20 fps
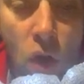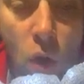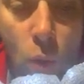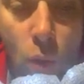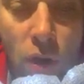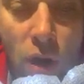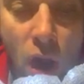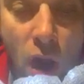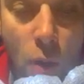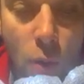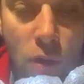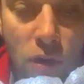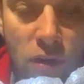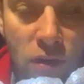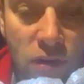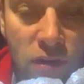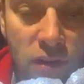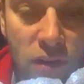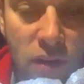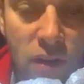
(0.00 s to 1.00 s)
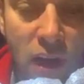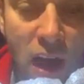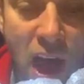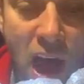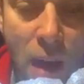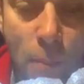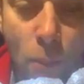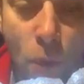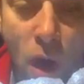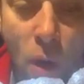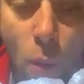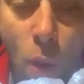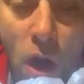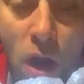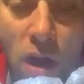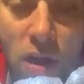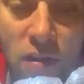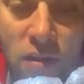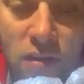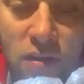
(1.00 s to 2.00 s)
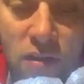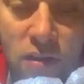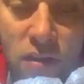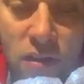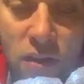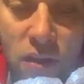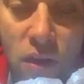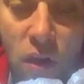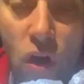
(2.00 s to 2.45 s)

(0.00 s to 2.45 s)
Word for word: When I was at my worst,